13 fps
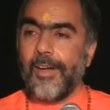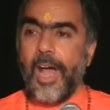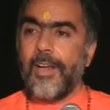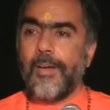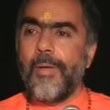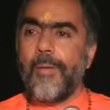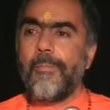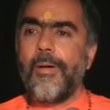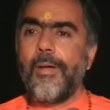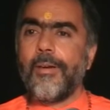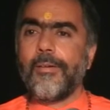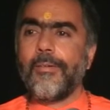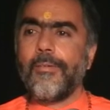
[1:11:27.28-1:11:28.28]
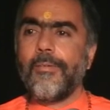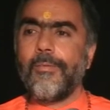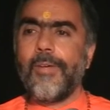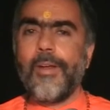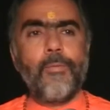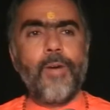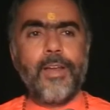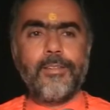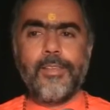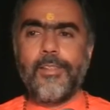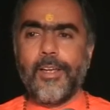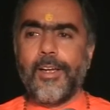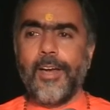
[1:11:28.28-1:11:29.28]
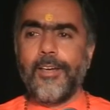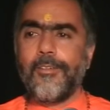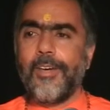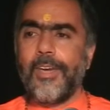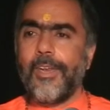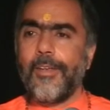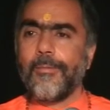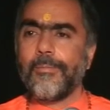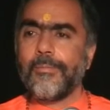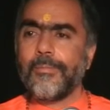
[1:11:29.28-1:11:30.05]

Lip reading: I remember when once in the country,